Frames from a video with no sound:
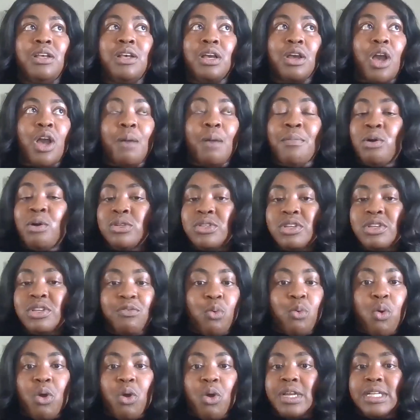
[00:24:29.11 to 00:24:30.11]
come out of
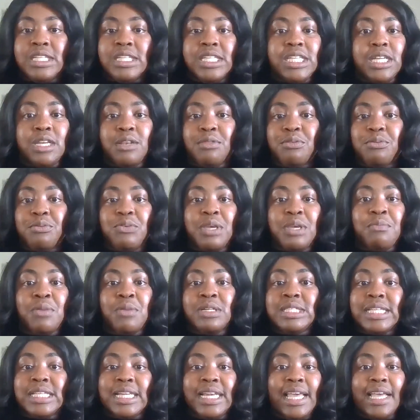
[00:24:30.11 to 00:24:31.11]
quarantine 3
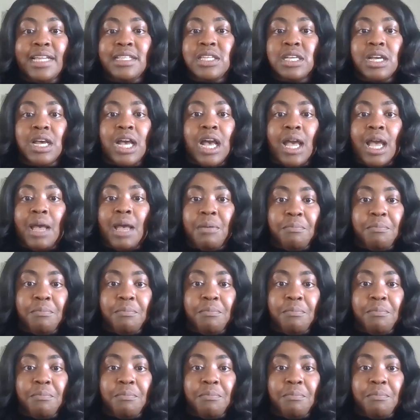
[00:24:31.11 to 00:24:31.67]
months later